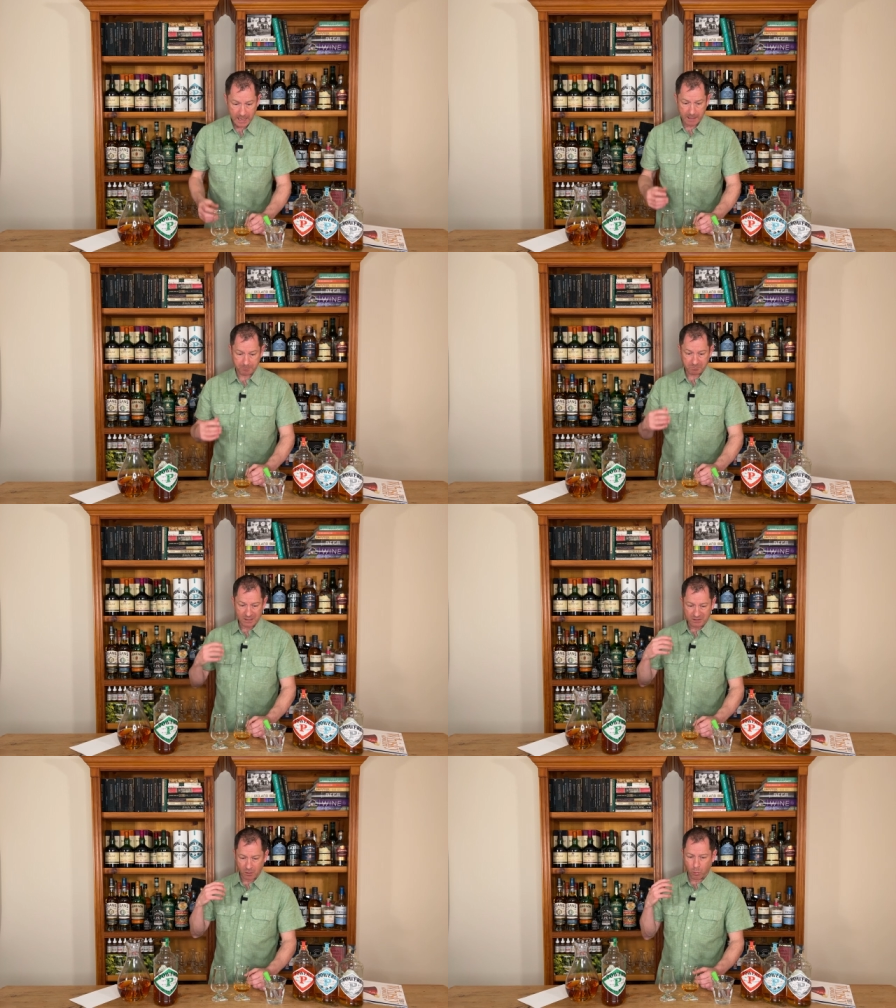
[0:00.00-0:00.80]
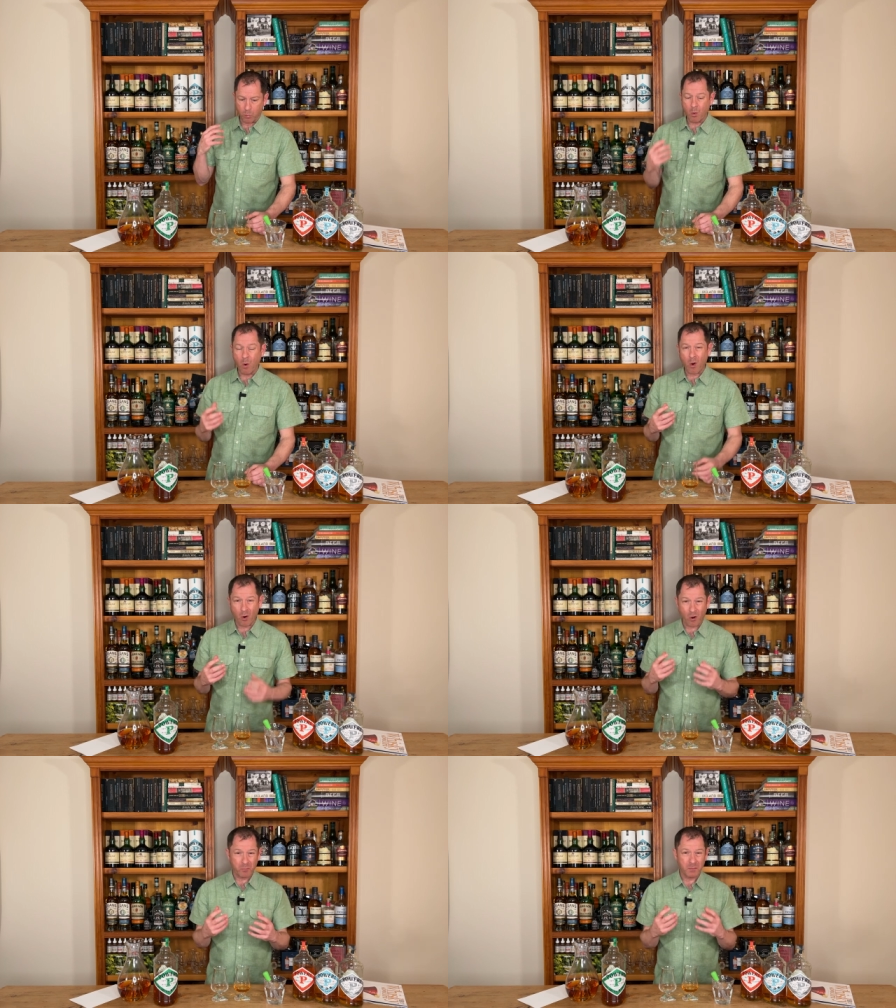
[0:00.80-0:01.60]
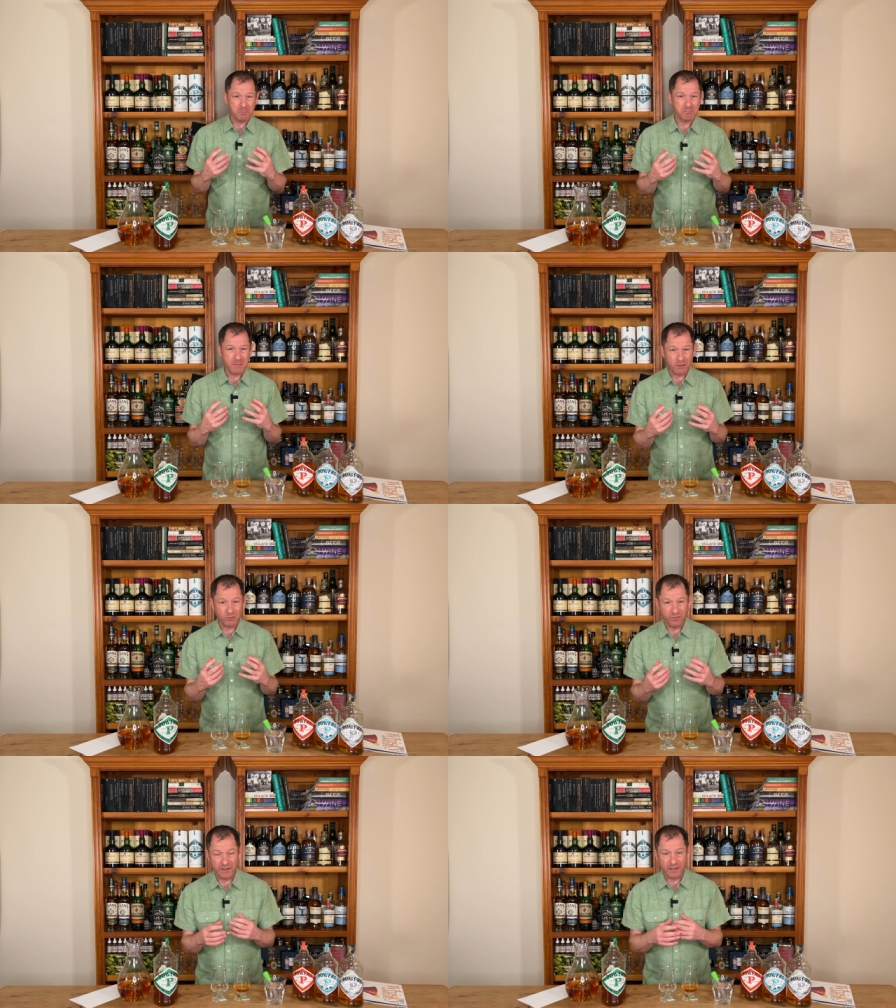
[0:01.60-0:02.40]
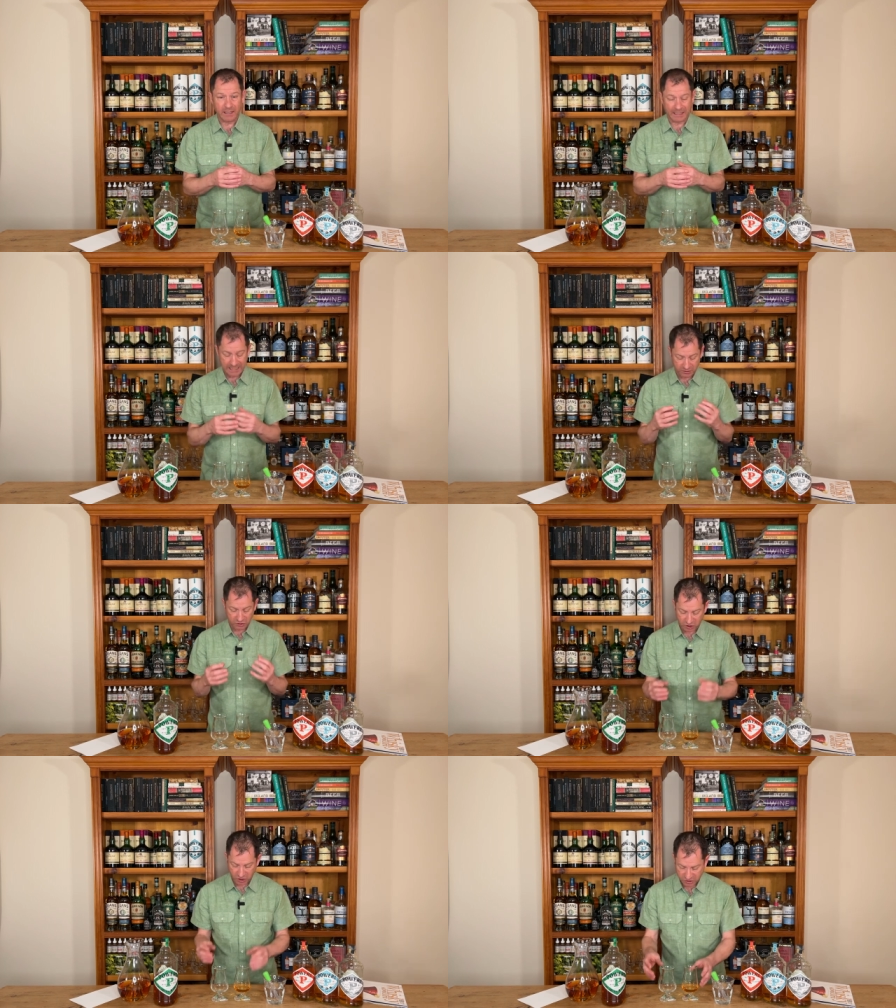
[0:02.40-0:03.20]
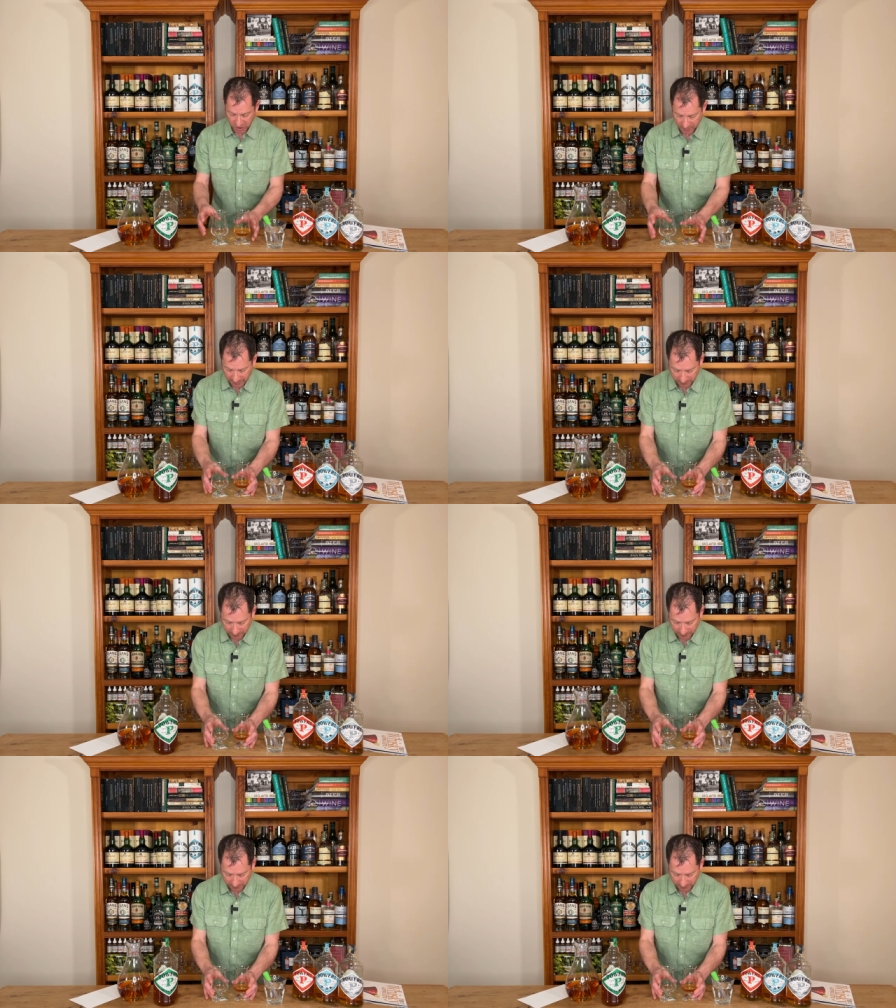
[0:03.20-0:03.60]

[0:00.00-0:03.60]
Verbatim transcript: Um, it's got a warm mouthfeel. Again, the ginger